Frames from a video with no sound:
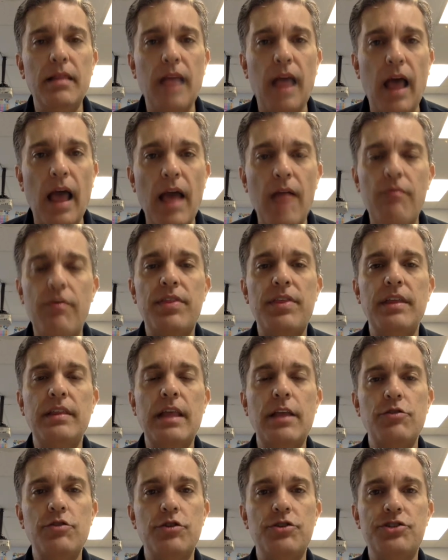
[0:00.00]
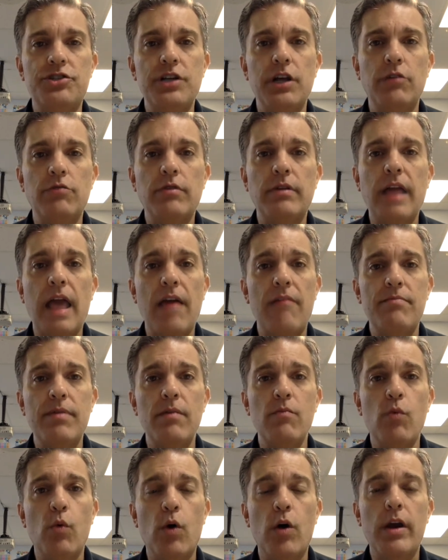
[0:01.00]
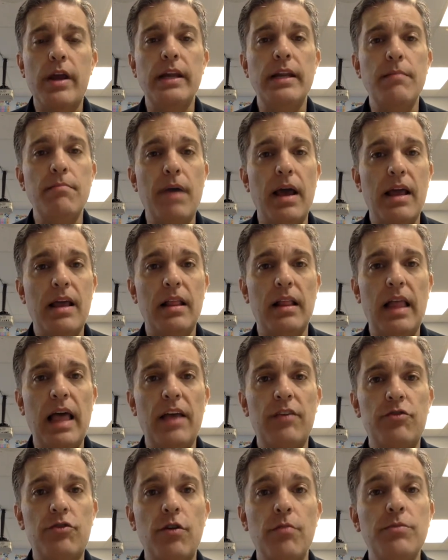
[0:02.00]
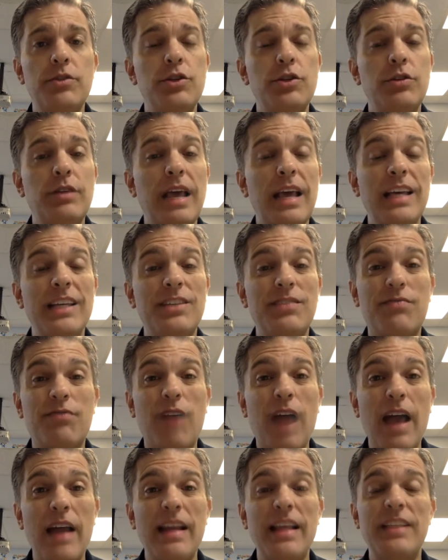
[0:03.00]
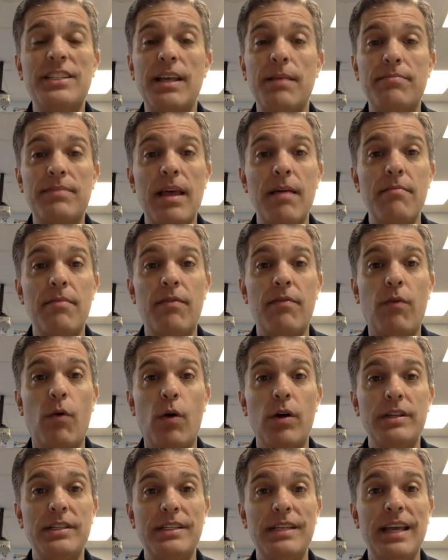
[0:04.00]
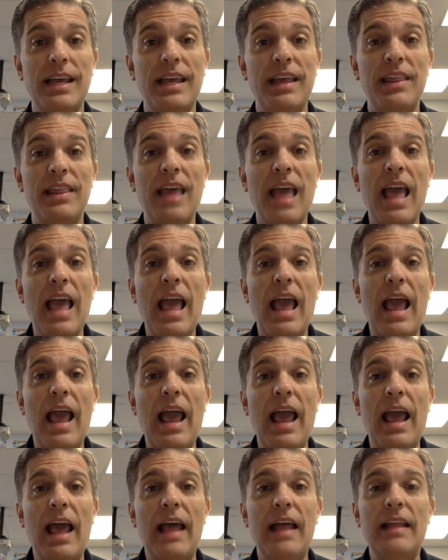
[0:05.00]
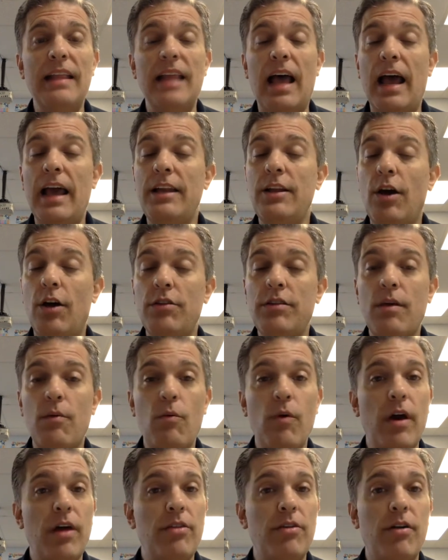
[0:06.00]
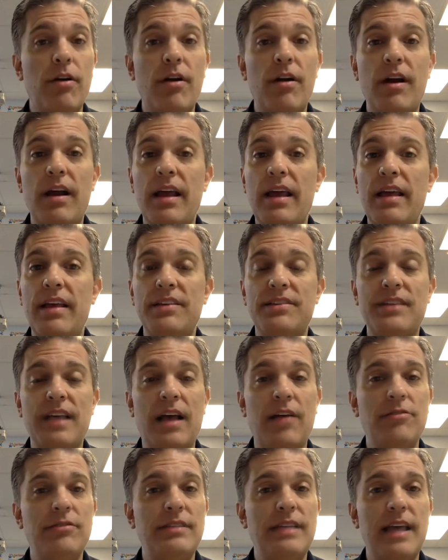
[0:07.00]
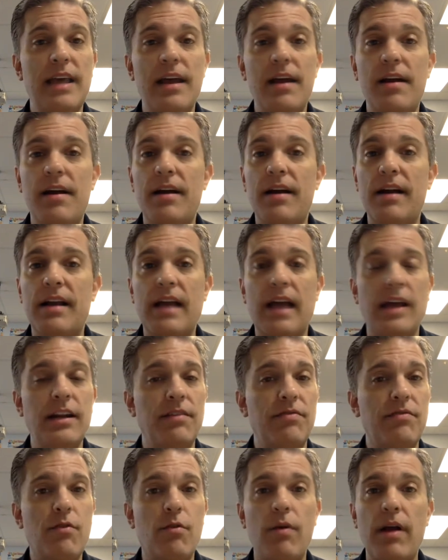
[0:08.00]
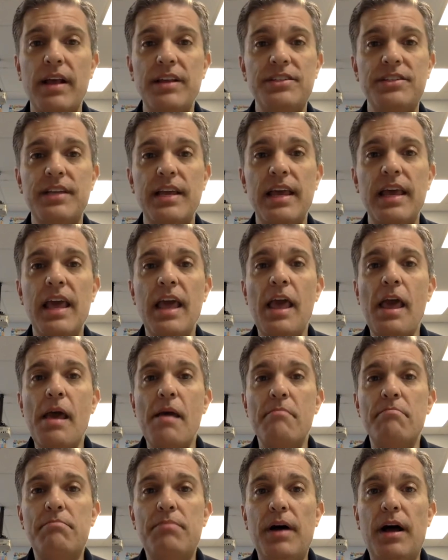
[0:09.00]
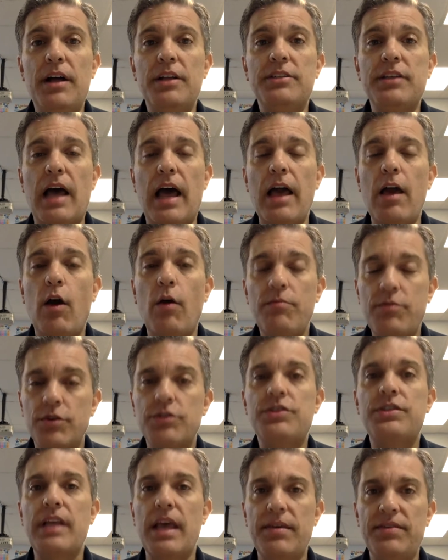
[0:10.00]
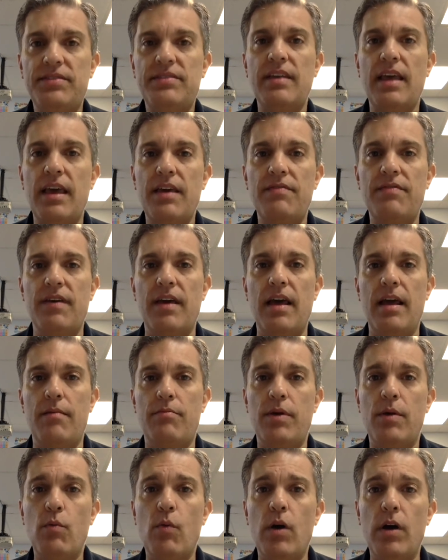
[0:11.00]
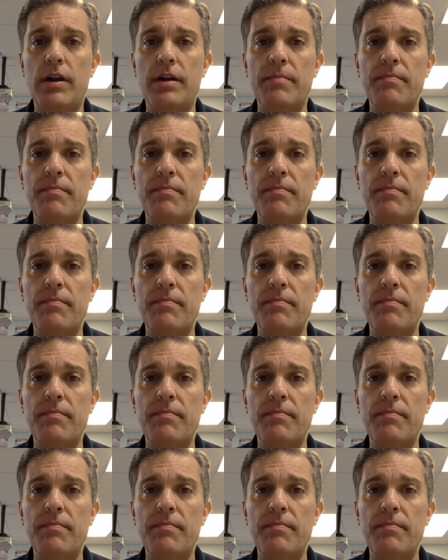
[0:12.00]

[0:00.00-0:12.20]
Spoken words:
everything that your children have been working in my classroom. Today is Friday, September 14th, and I know the weather is out there kind of crazy, but I hope you stay safe, everyone.